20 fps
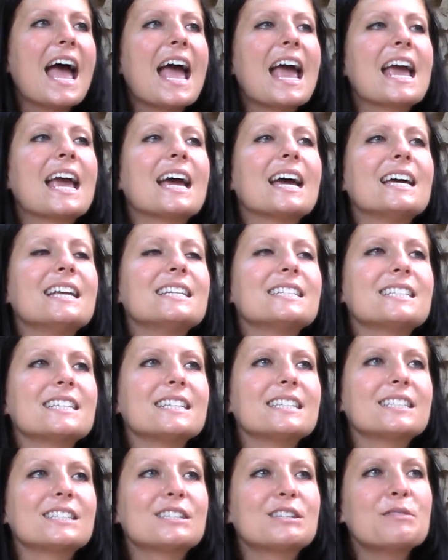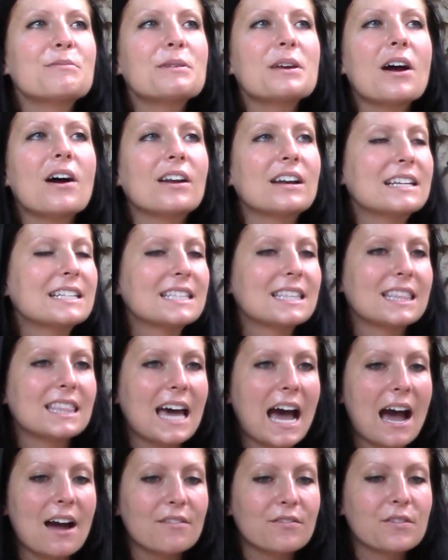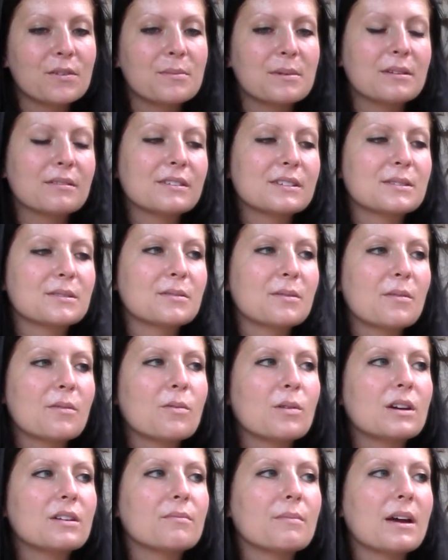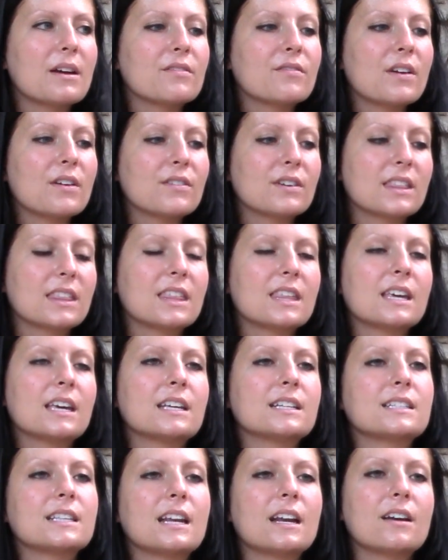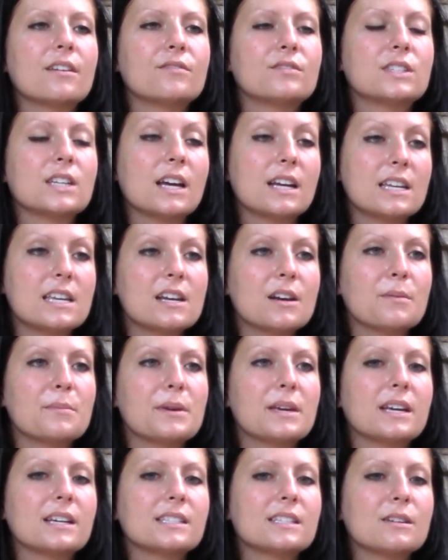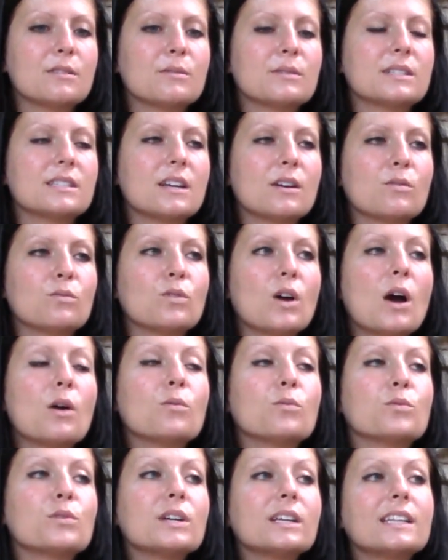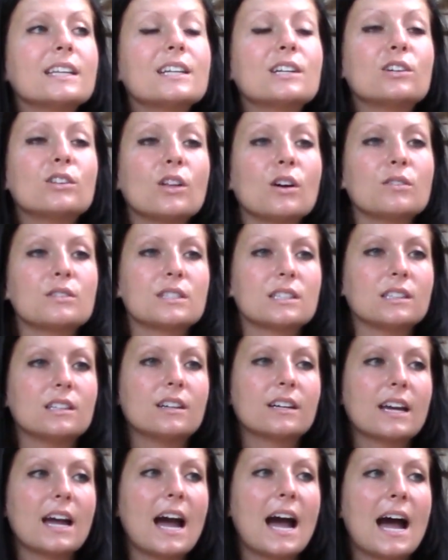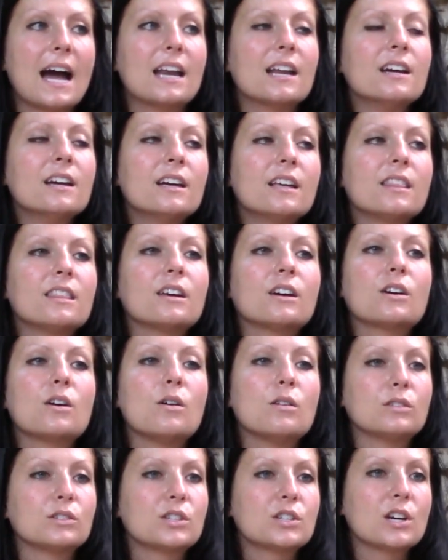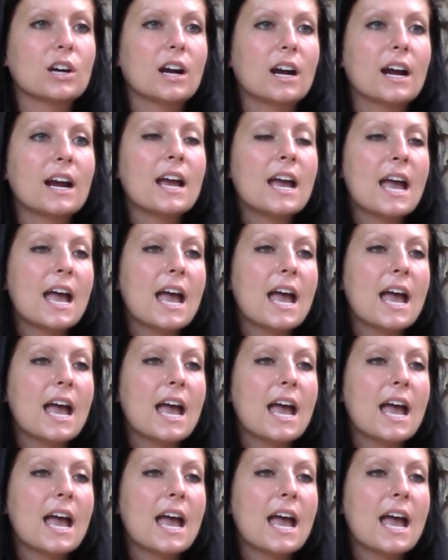And to be honest, that for me was one of my favorite things that I've done here because it was a really close look at the culture.